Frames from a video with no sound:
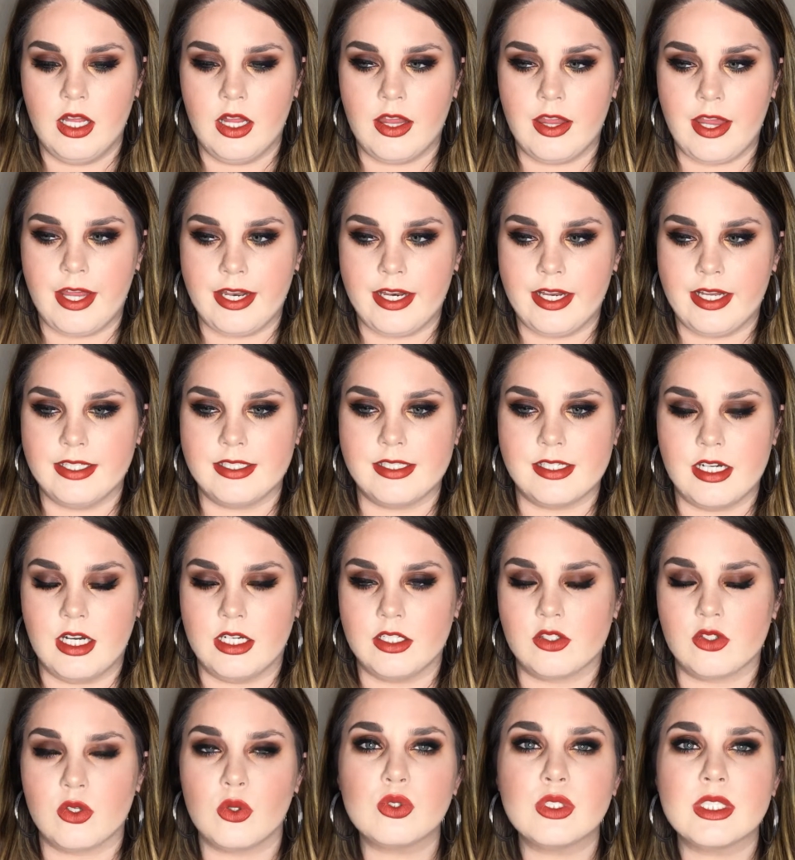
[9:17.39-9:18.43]
that it's
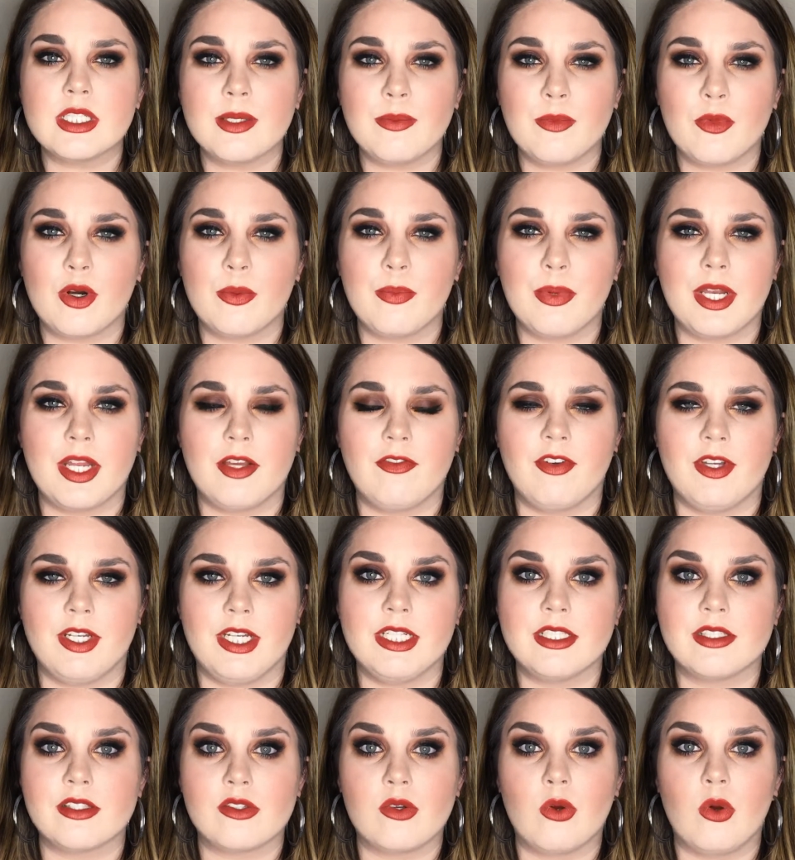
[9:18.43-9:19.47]
not sold anymore, but if it
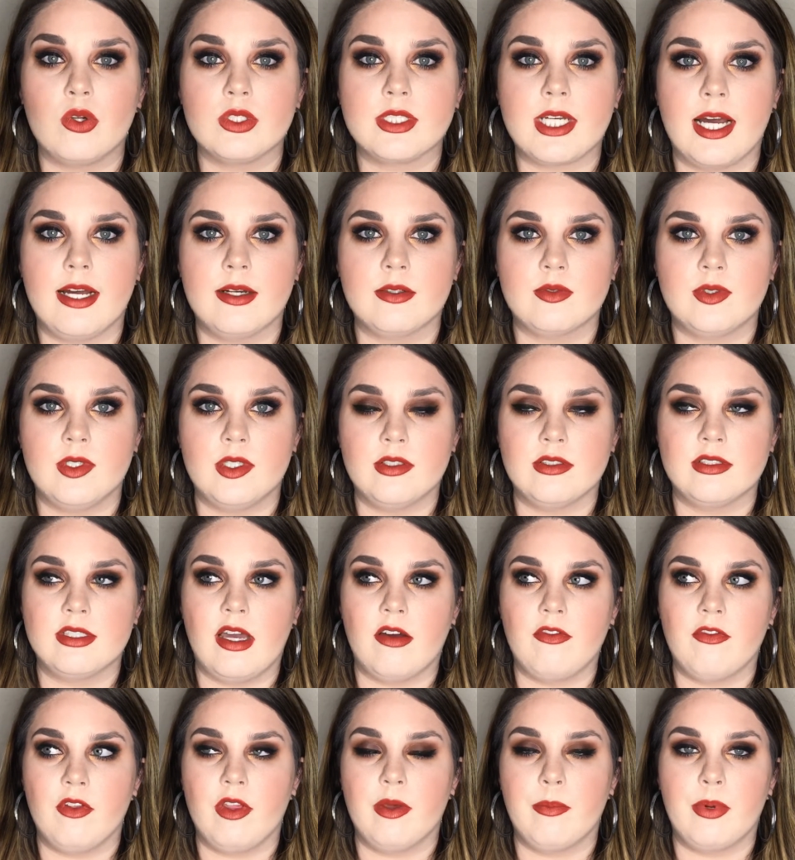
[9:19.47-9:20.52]
is sold, I will
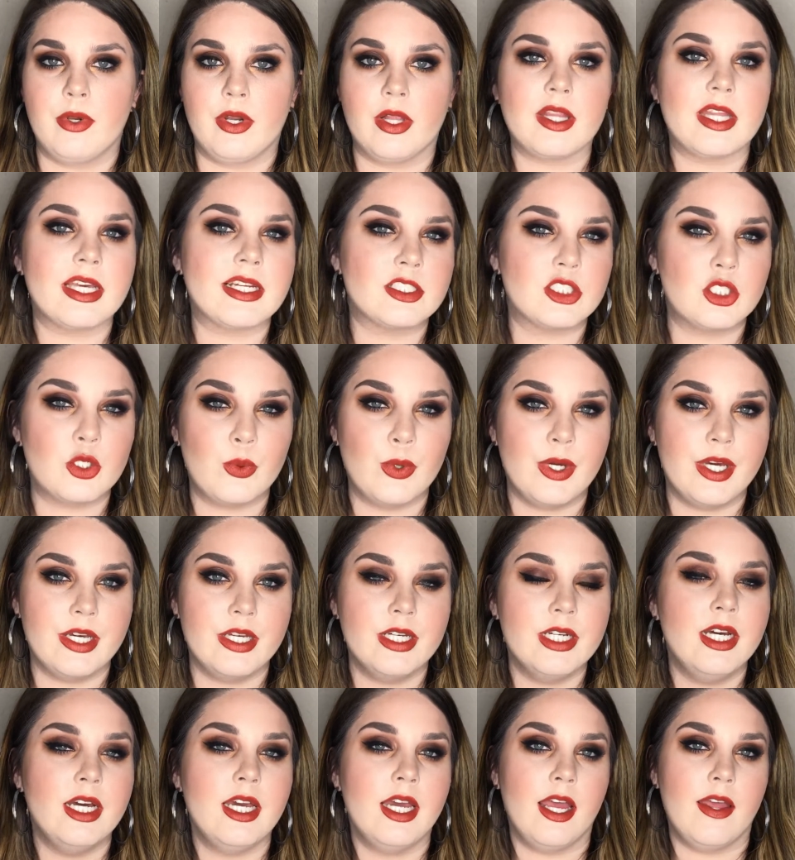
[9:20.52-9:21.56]
definitely put a link to
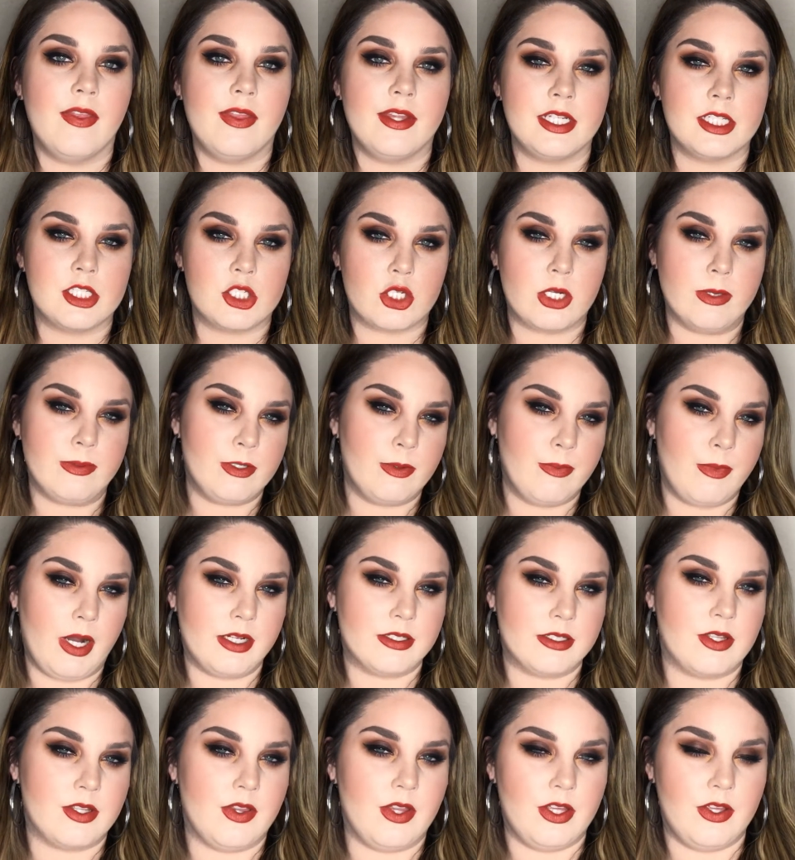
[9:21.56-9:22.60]
it in the description
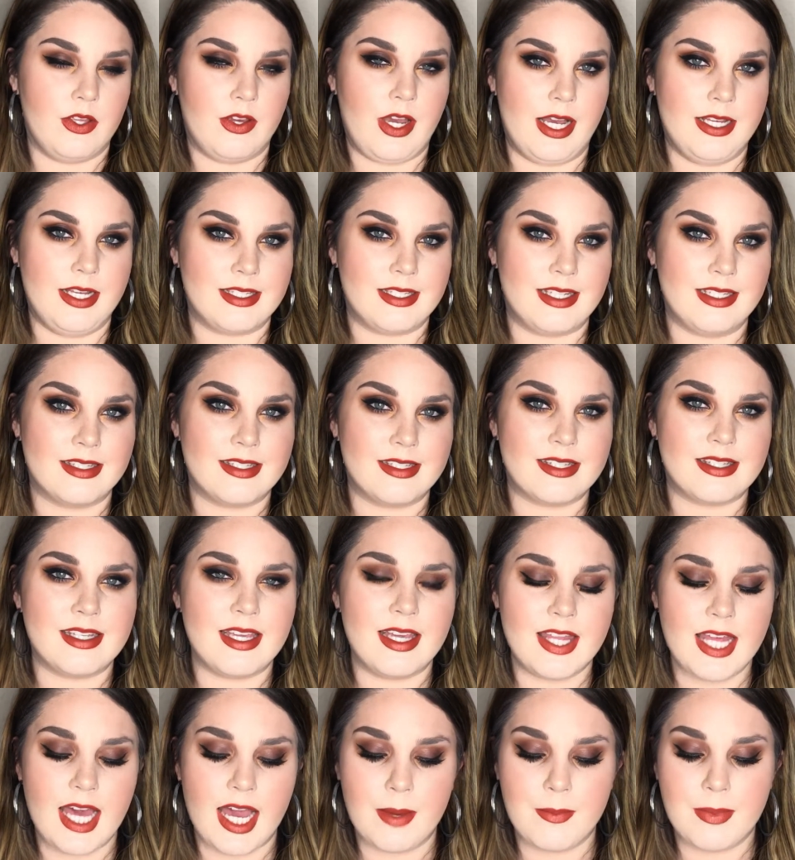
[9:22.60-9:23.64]
box so that you guys can
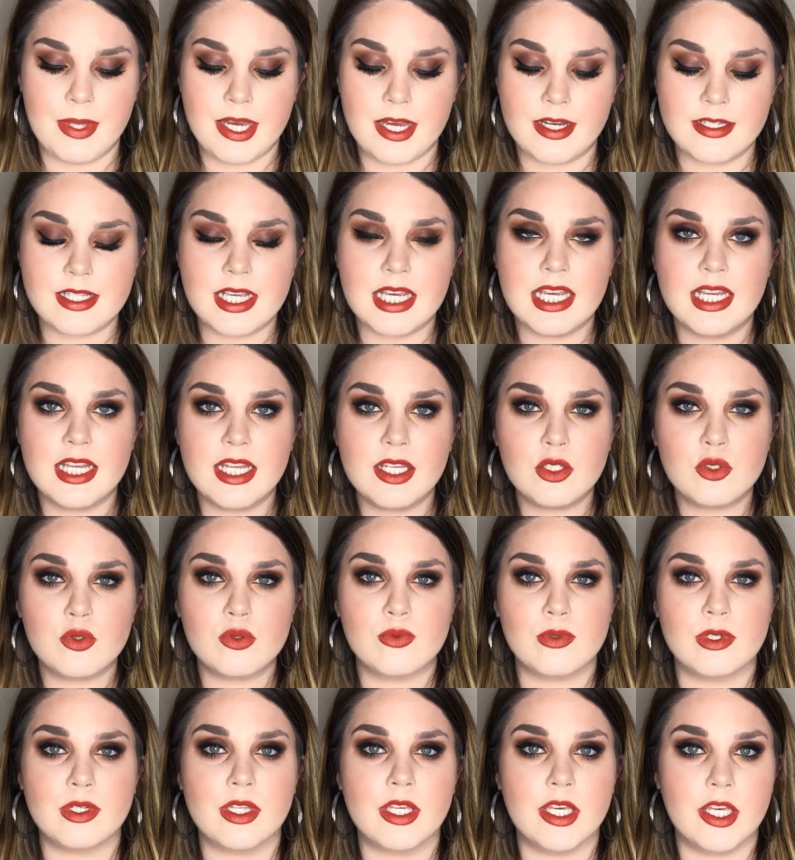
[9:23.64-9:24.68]
see that because it
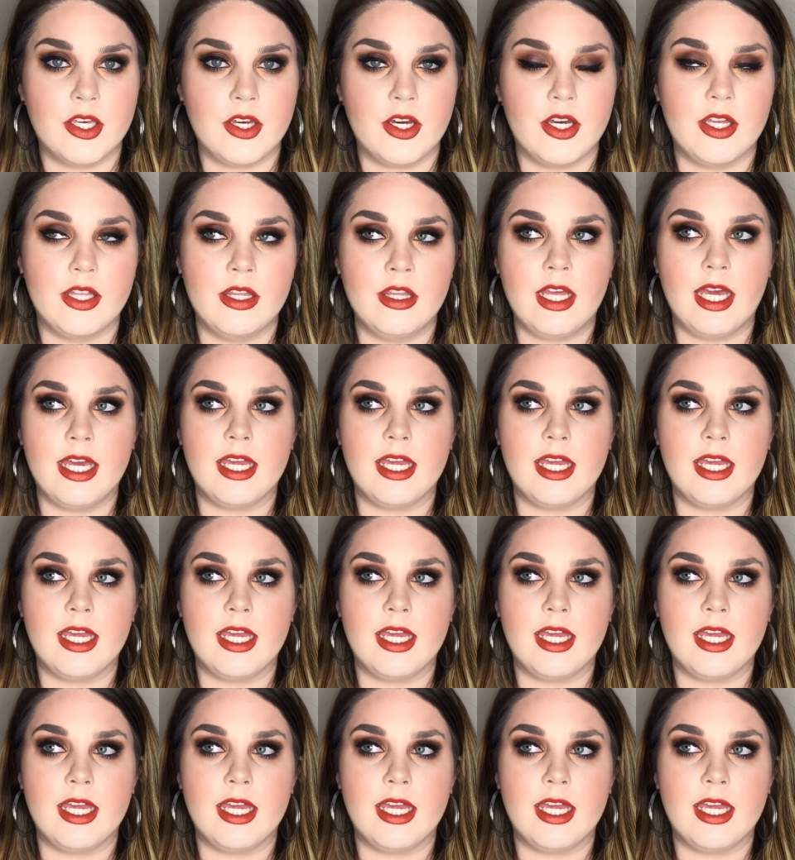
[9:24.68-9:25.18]
is really good.